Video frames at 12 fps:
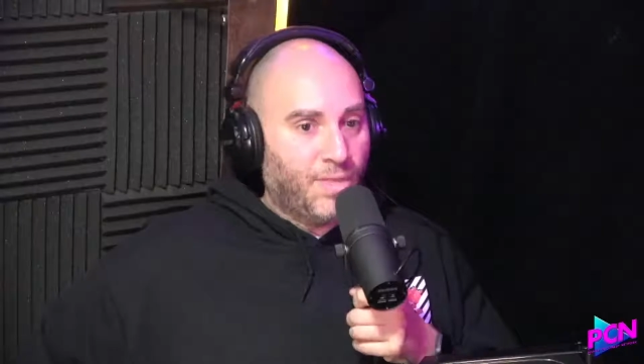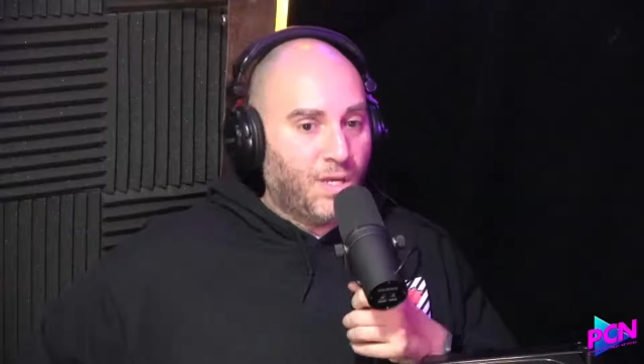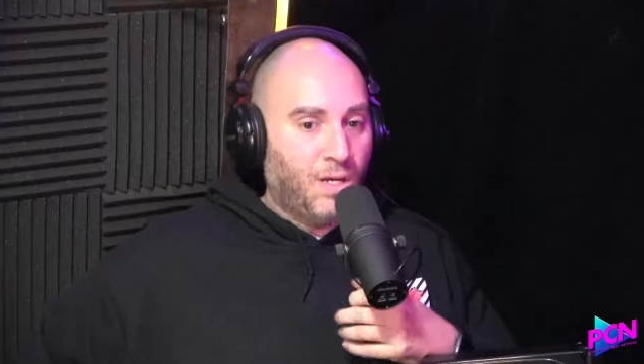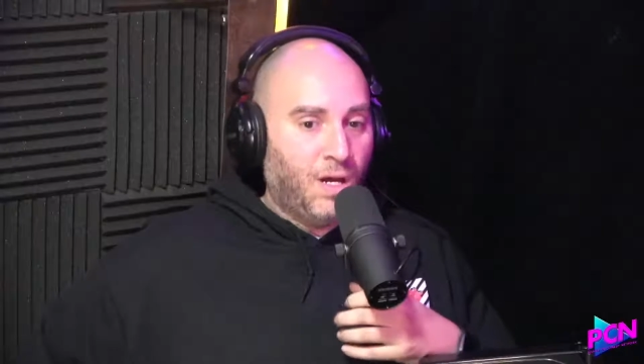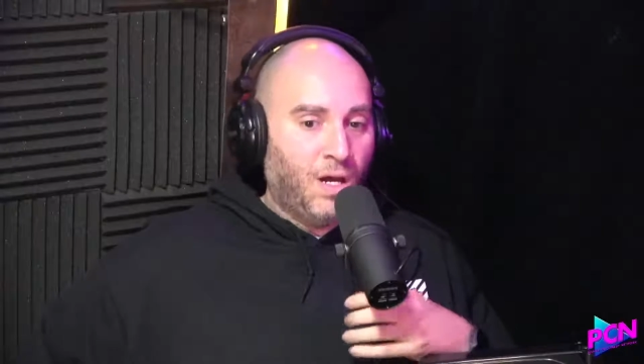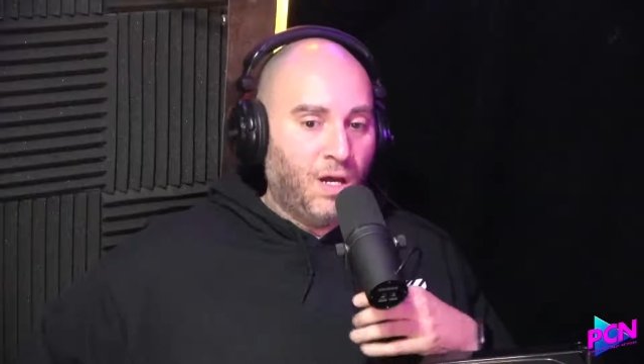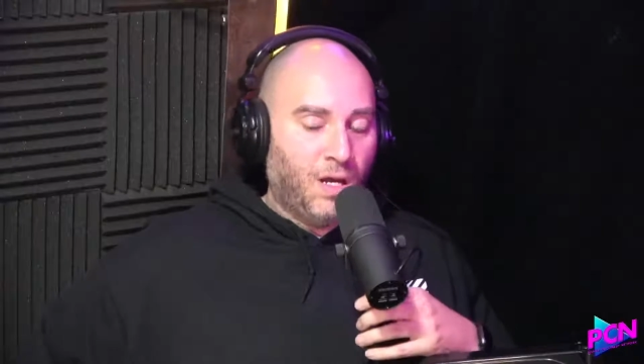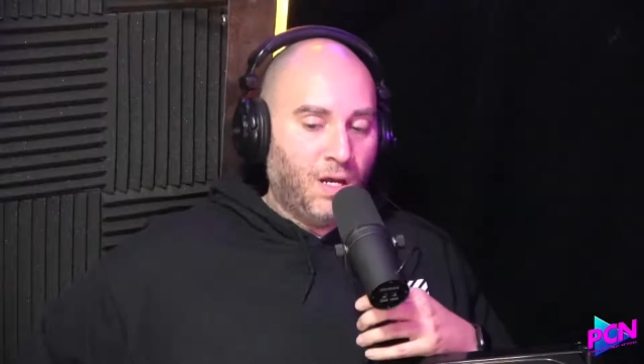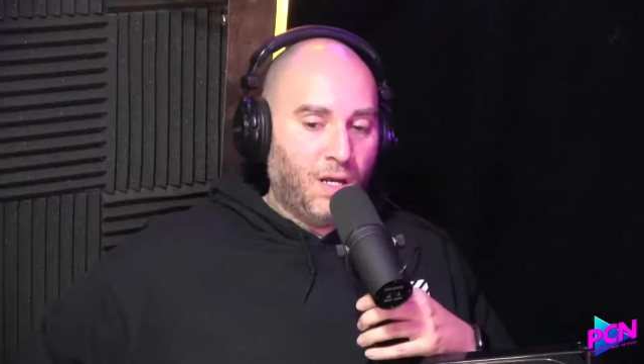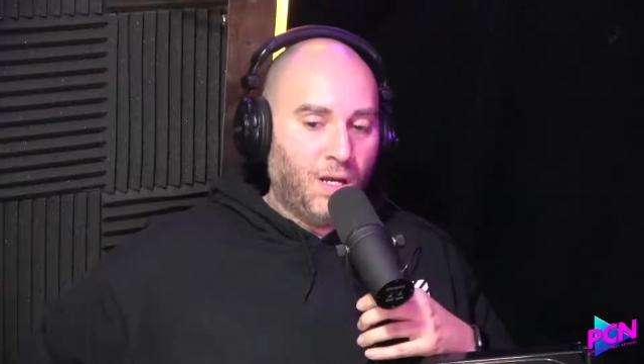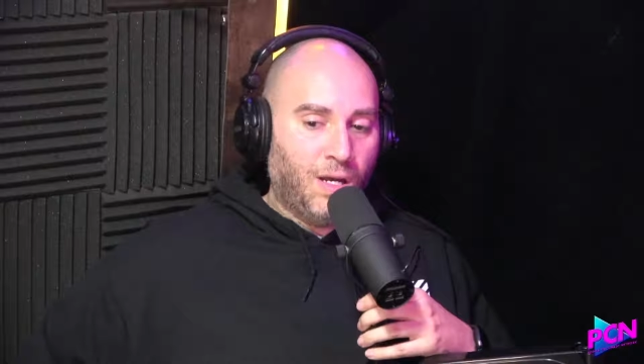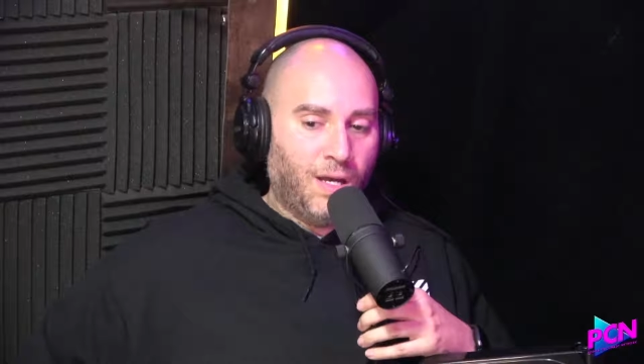
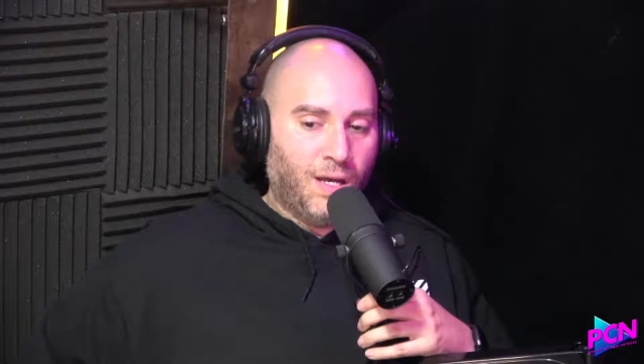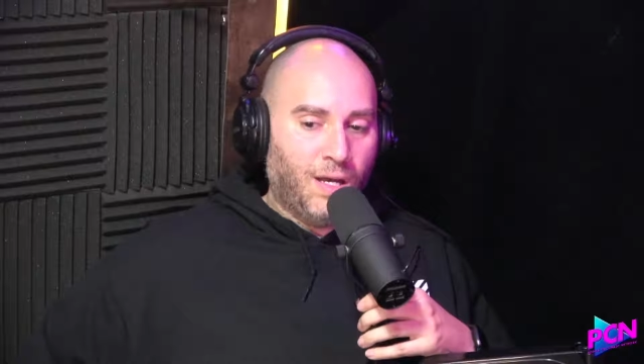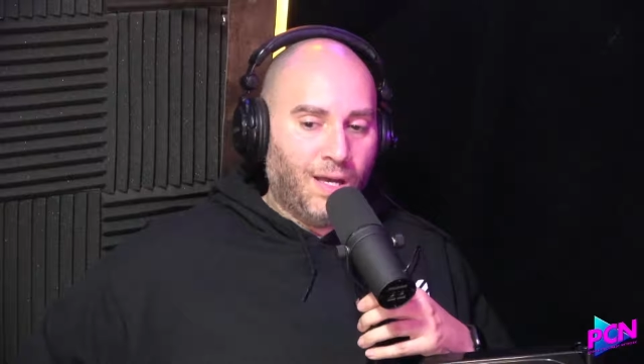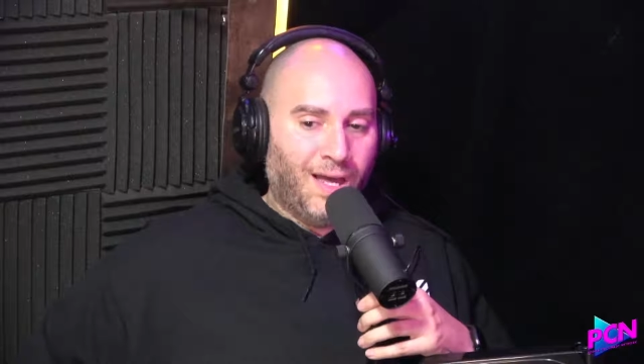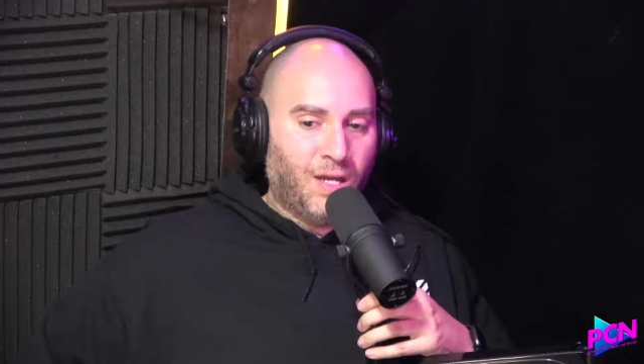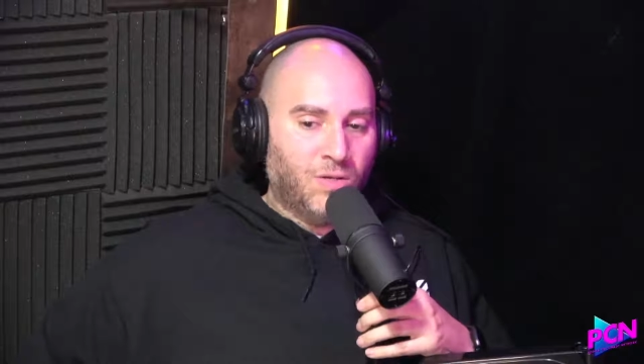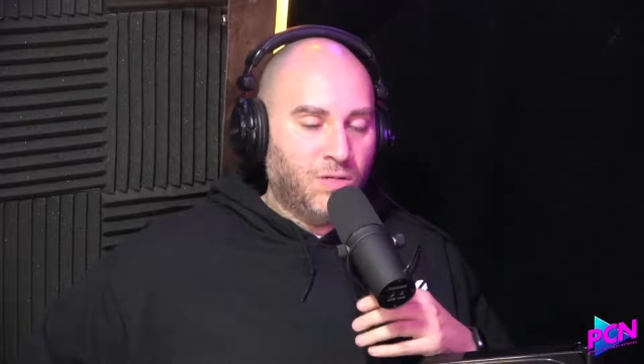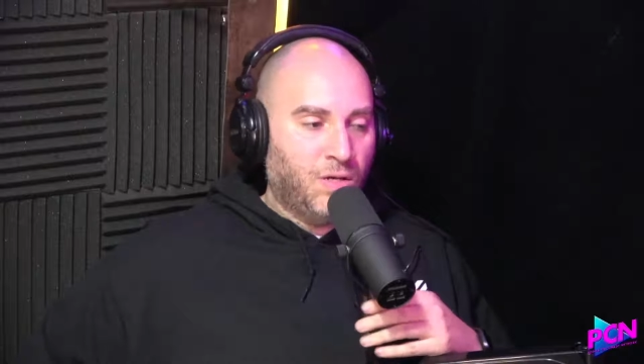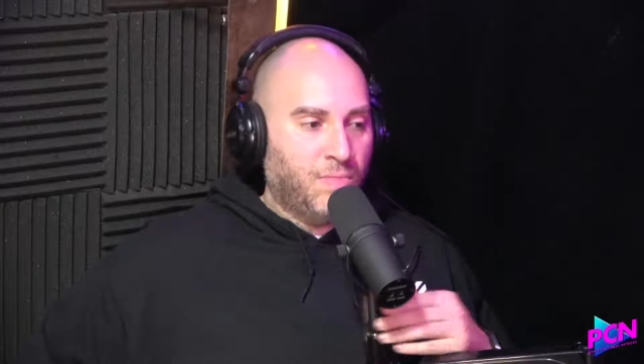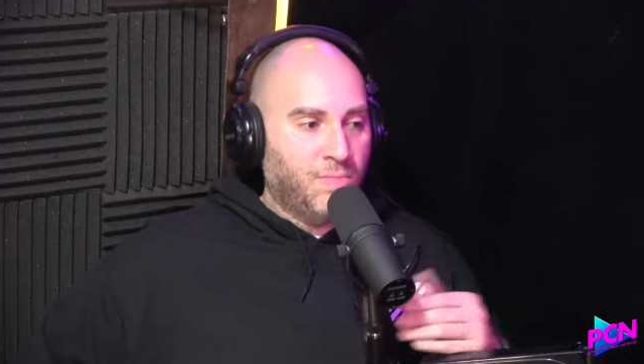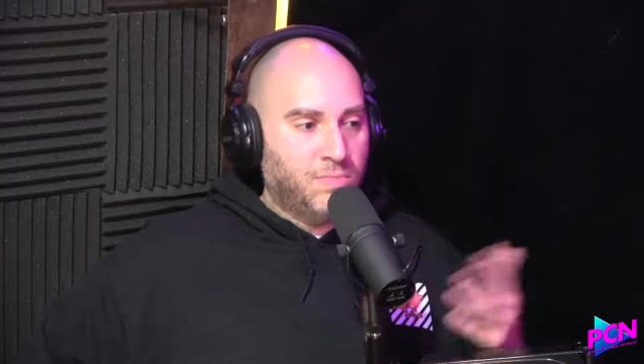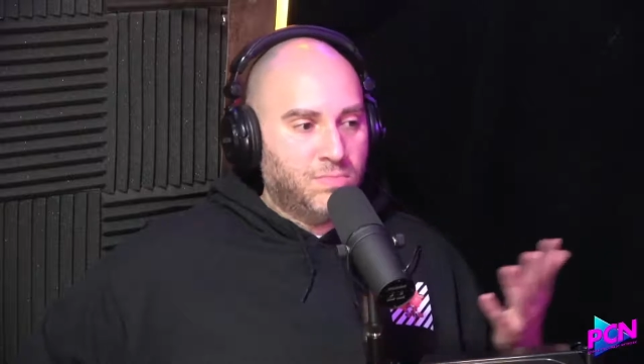I don't
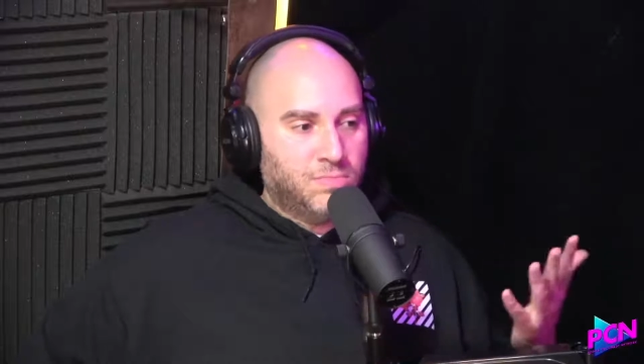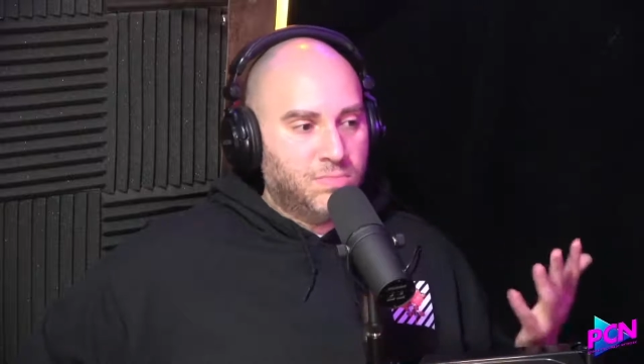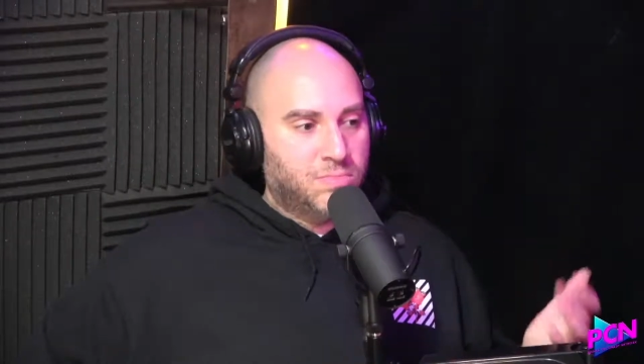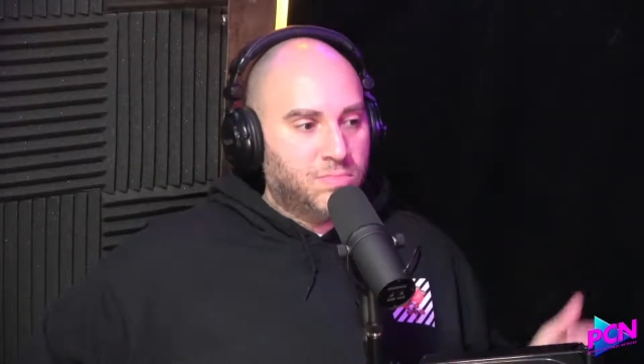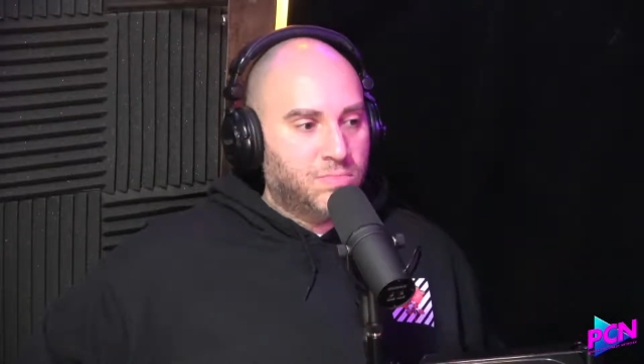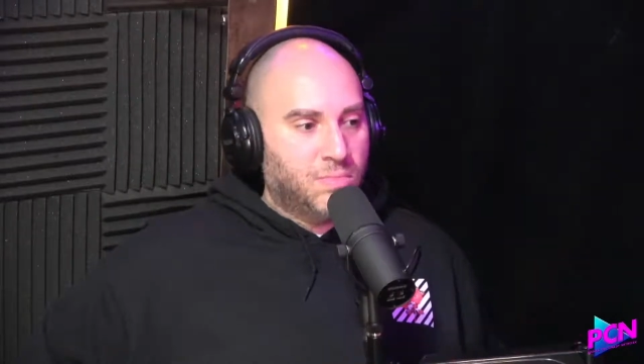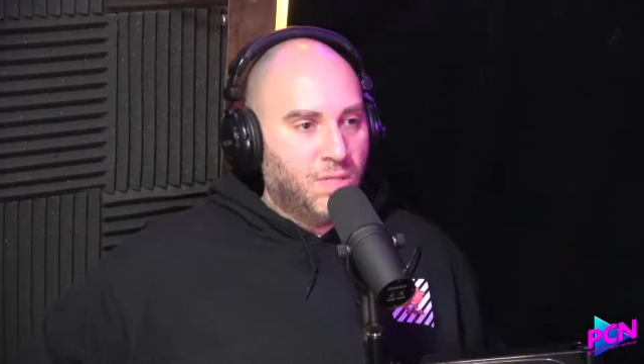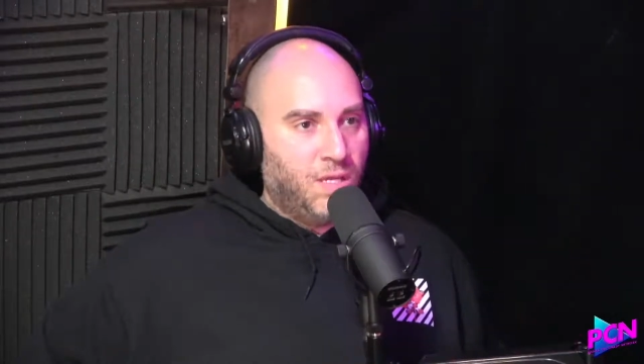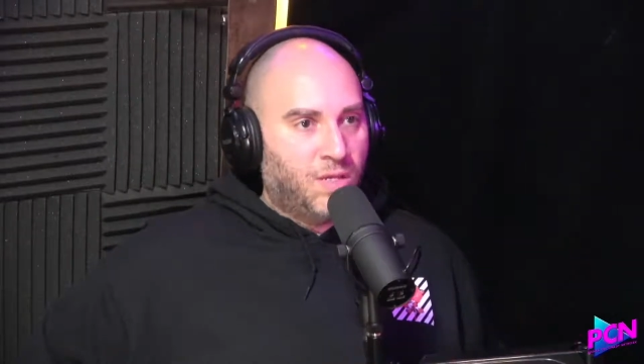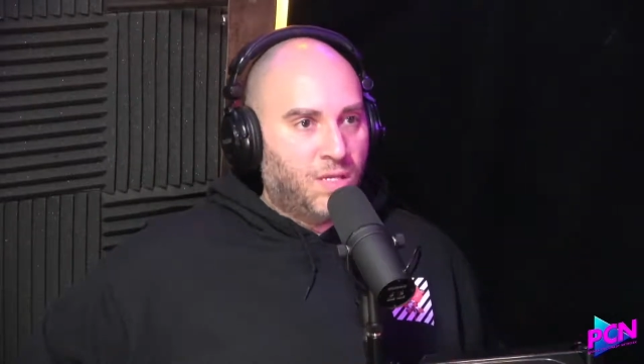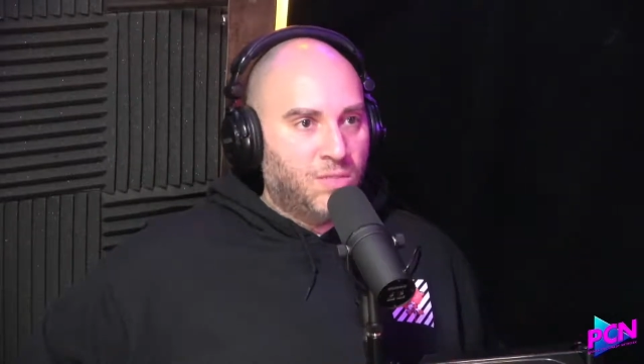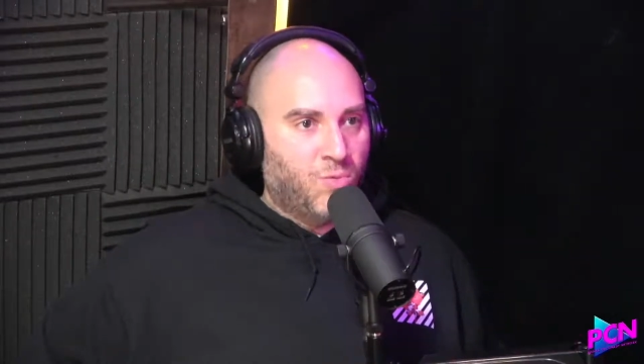know. Because